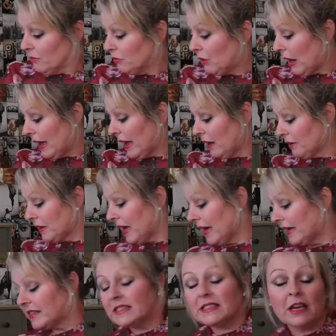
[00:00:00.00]
Right,
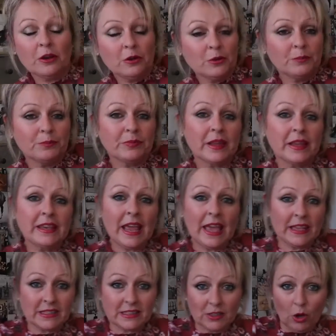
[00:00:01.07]
okay, so
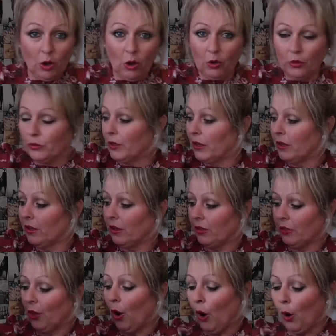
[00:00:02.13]
next on
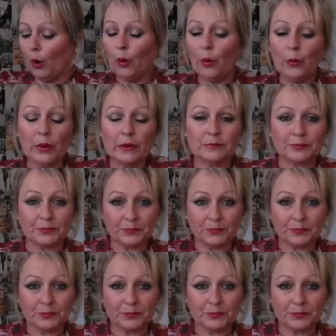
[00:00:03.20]
the haul,